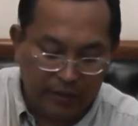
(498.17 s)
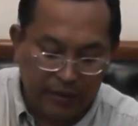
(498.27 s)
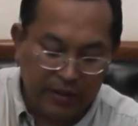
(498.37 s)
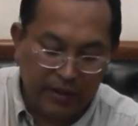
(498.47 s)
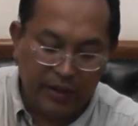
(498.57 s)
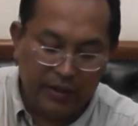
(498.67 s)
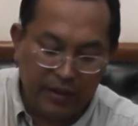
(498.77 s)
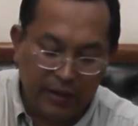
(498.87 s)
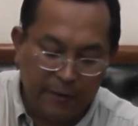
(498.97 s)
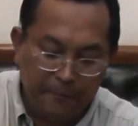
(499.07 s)
In this case
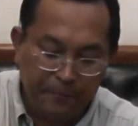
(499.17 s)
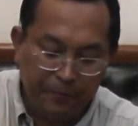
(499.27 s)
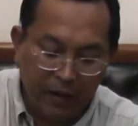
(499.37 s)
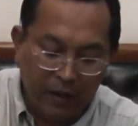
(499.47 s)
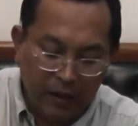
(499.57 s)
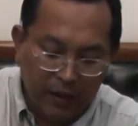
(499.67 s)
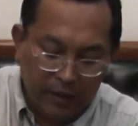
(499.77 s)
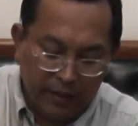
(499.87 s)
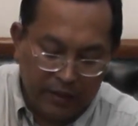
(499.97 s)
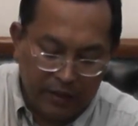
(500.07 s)
here,
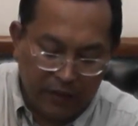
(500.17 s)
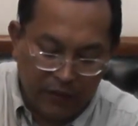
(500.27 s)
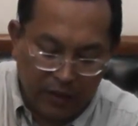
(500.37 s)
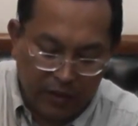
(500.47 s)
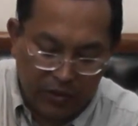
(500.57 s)
this is the avocado